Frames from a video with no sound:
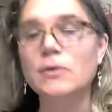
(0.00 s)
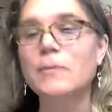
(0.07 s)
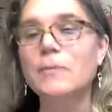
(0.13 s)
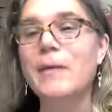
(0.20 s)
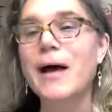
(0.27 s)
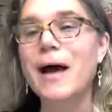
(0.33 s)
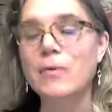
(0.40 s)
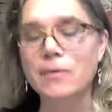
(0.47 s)
or
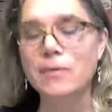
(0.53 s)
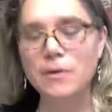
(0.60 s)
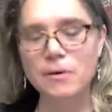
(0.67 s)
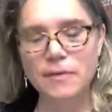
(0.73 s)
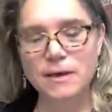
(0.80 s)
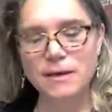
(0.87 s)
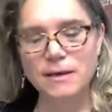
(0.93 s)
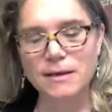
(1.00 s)

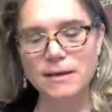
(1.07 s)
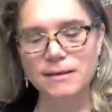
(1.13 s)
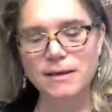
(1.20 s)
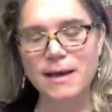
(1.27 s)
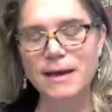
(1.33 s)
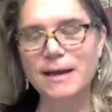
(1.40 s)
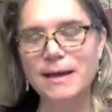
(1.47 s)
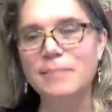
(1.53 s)
power that does
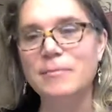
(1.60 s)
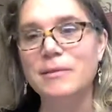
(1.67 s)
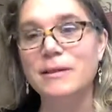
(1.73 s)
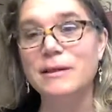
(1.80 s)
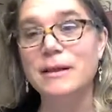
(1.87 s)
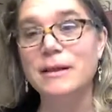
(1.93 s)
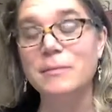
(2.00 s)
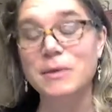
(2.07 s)
not
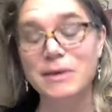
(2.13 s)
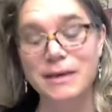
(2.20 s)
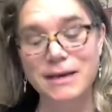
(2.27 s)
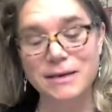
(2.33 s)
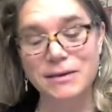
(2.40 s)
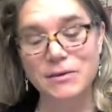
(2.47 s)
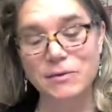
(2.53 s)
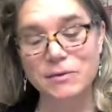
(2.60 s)

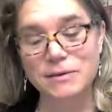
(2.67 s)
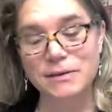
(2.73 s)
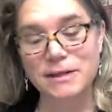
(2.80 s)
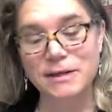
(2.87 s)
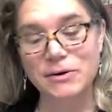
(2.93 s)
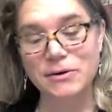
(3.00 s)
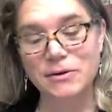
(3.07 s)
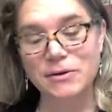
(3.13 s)
emulate those
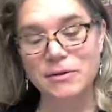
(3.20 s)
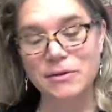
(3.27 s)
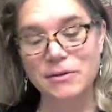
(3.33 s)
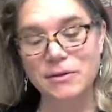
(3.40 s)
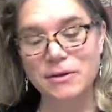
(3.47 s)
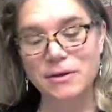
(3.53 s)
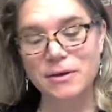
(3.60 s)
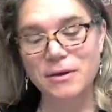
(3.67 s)
of the earth.